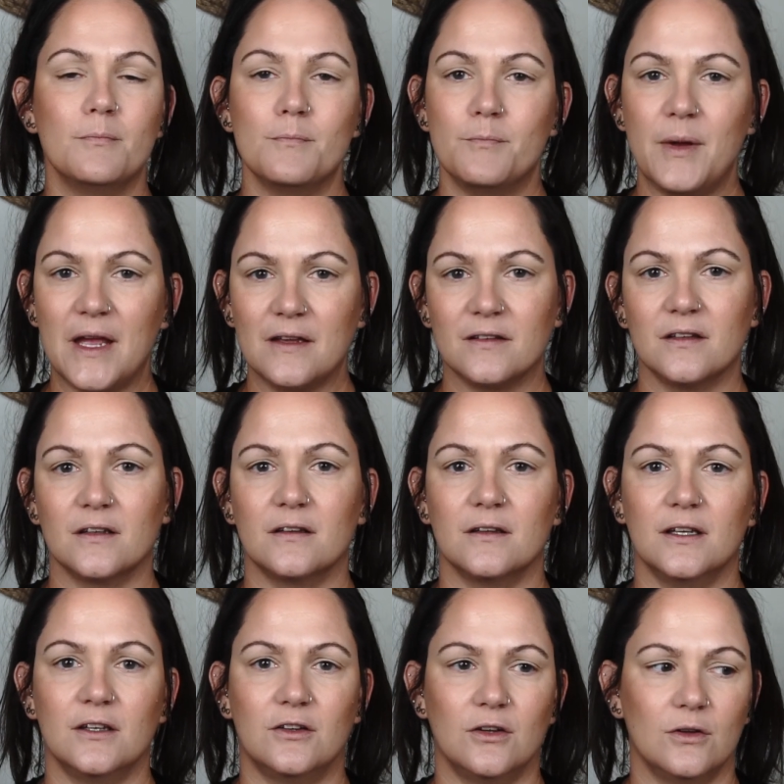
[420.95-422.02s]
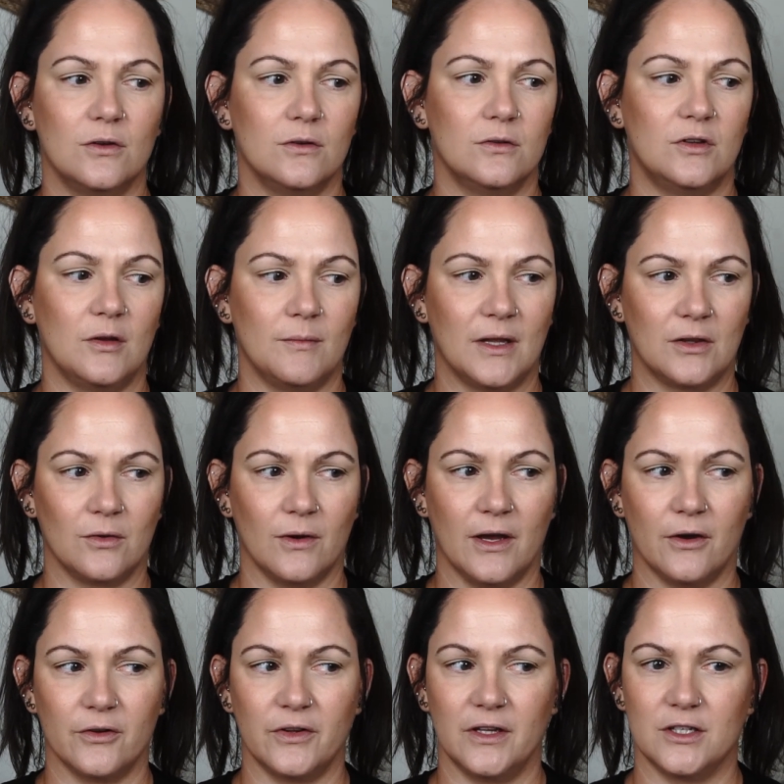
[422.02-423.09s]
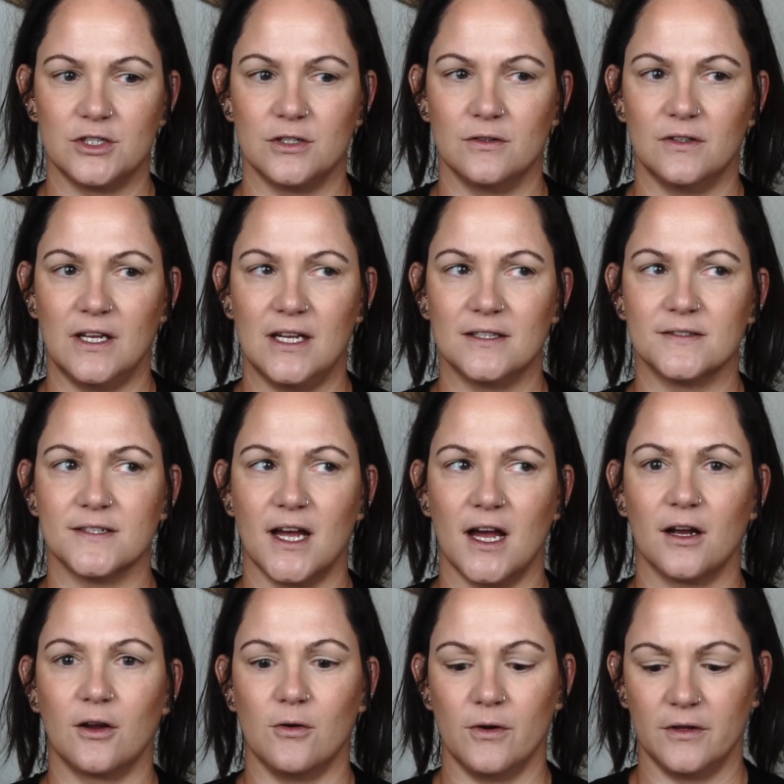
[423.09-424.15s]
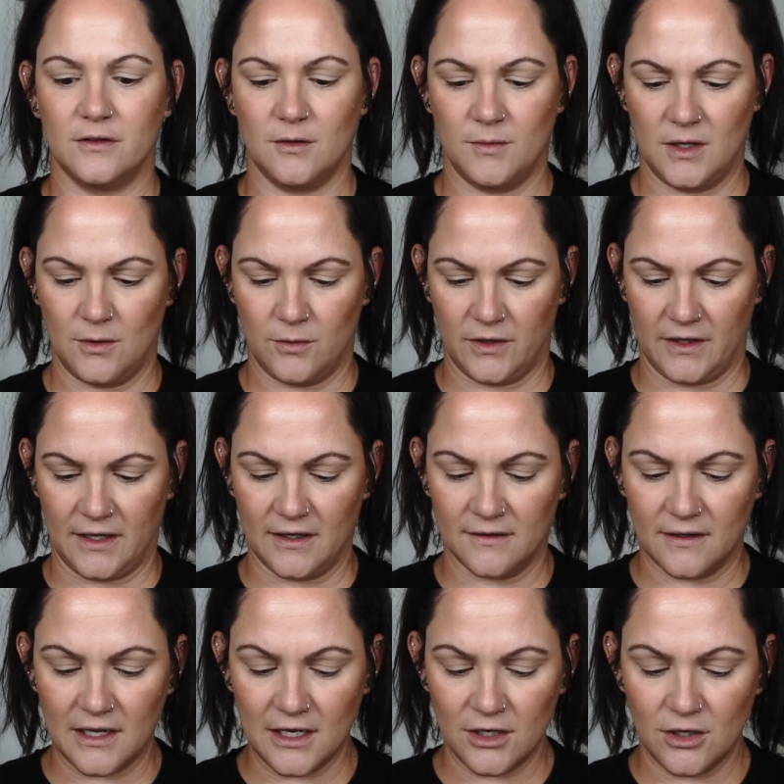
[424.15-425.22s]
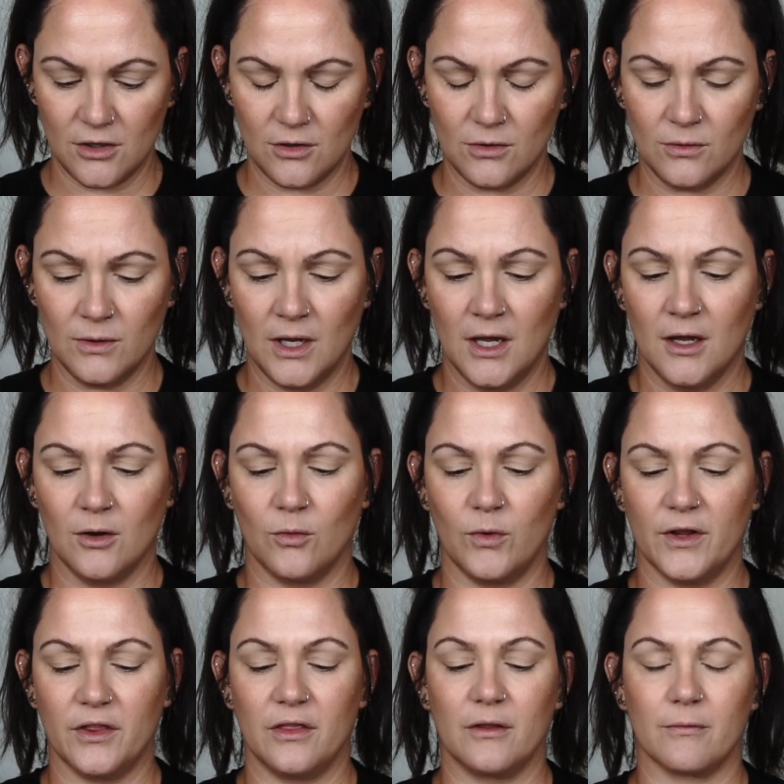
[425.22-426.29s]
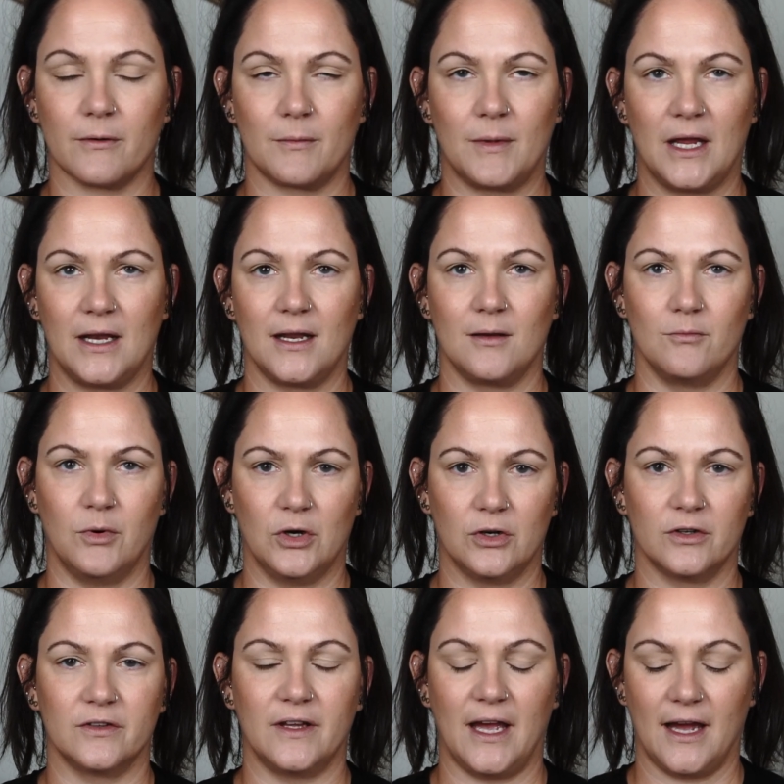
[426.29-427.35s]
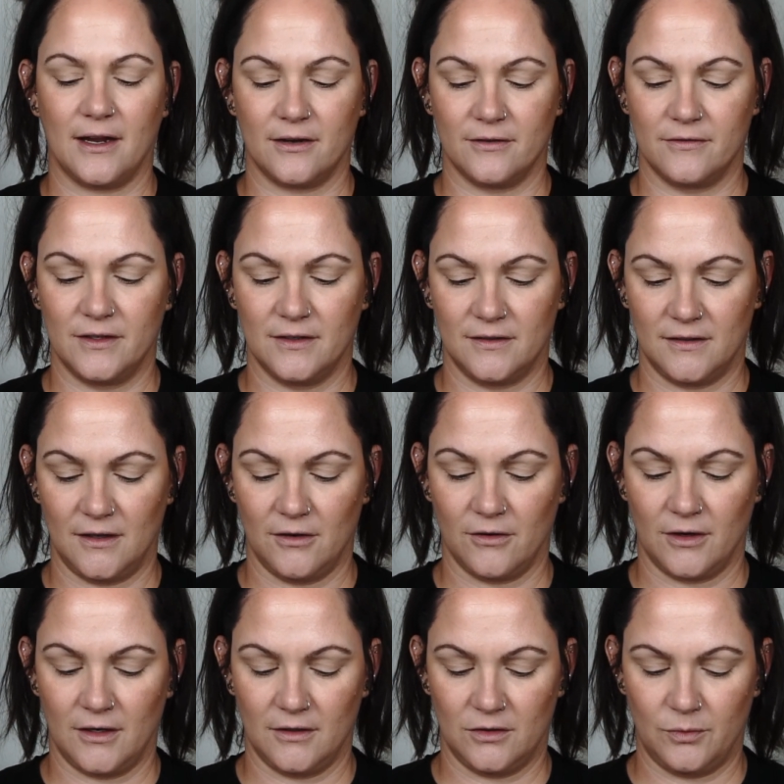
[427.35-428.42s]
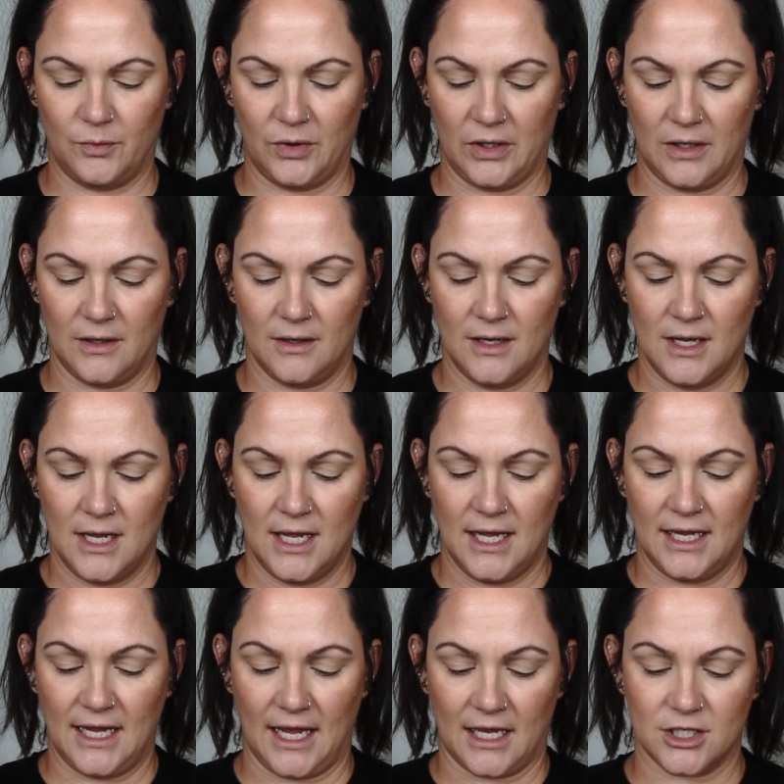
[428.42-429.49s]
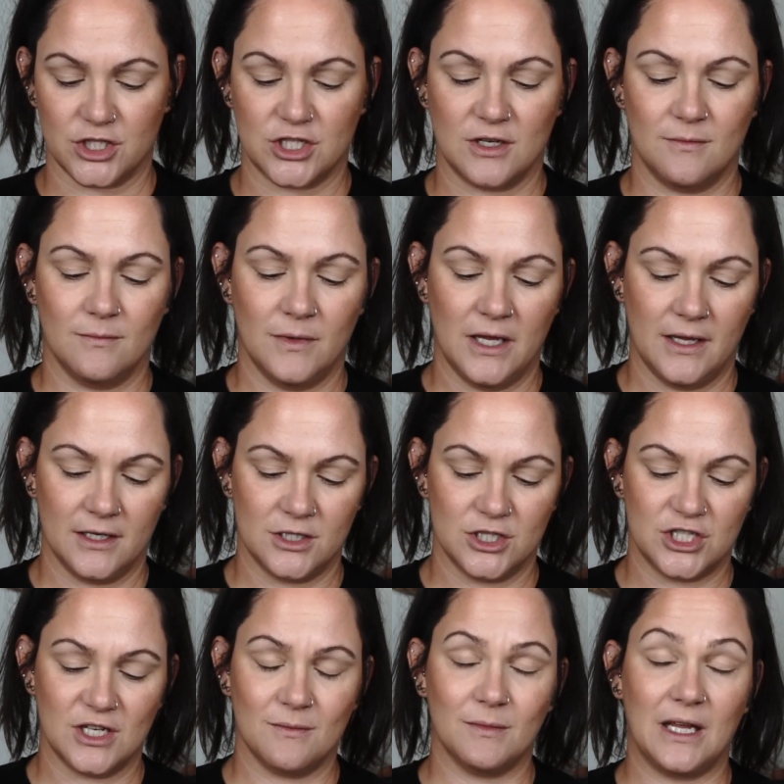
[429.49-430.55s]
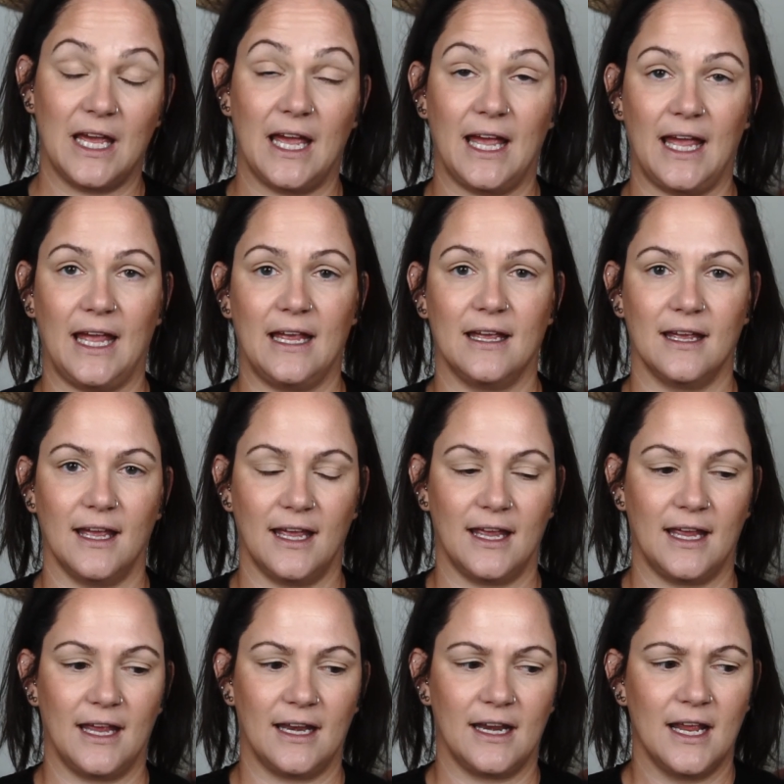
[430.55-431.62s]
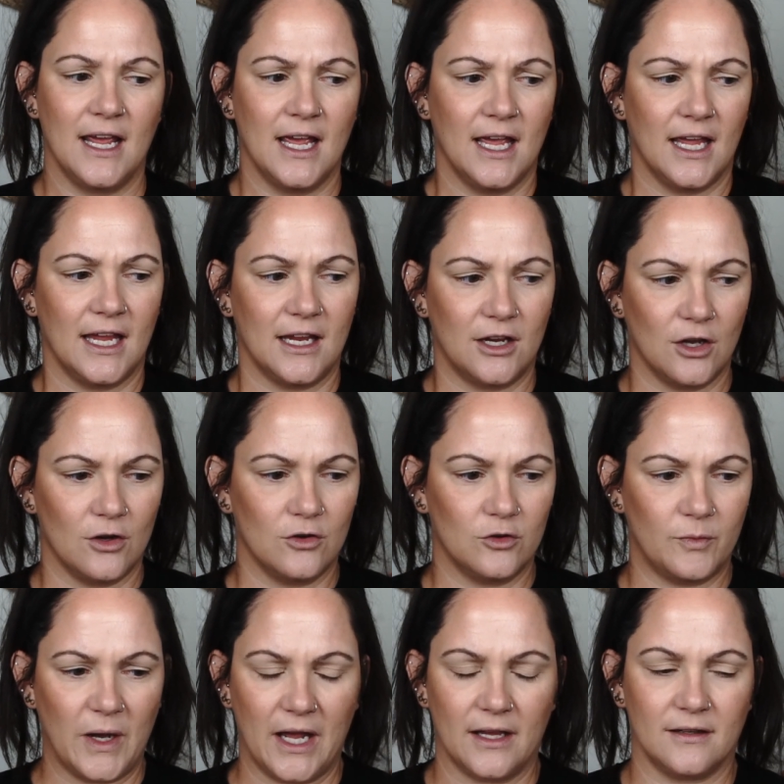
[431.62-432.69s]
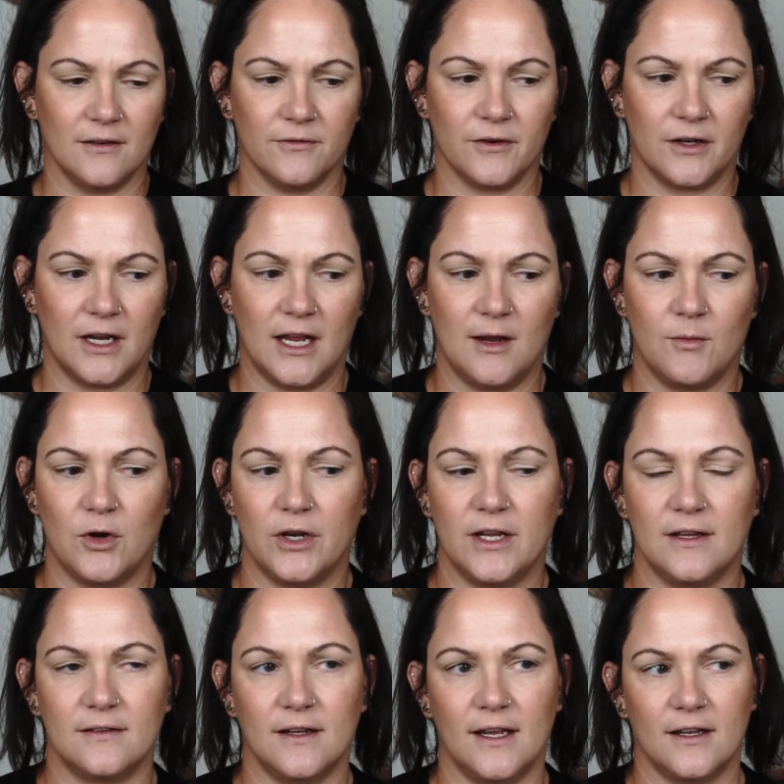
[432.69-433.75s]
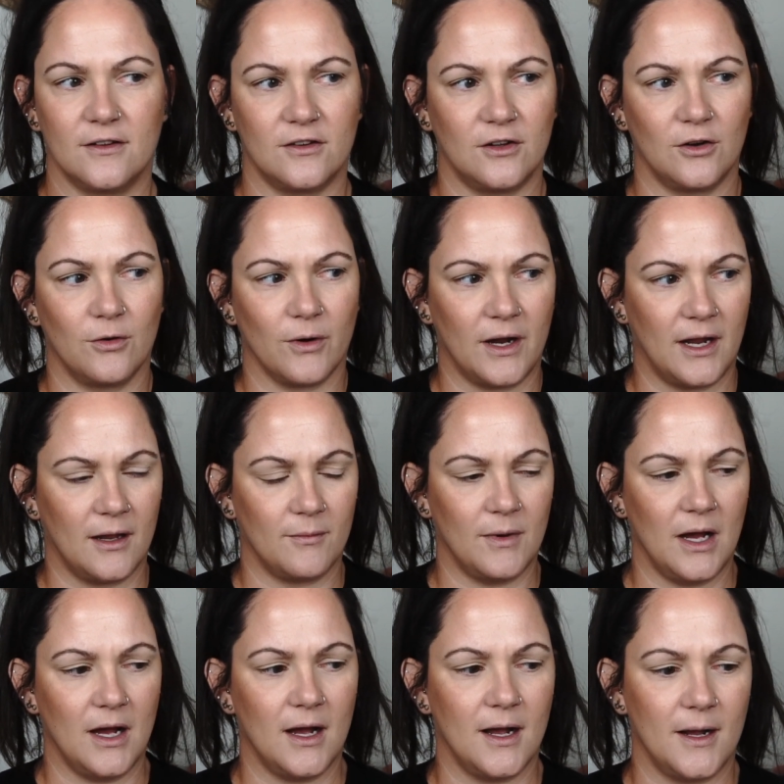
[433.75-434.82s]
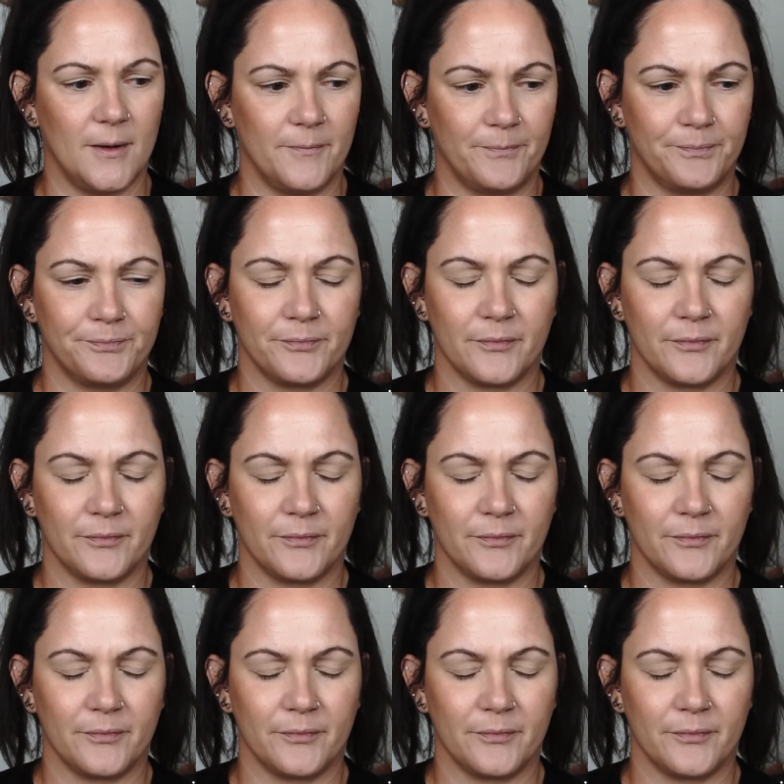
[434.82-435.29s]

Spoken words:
basically due to mental health issues, he's not going to be able to continue with the remaining books out of this series. But yeah, Jim K, and he goes by a different name on his Instagram. I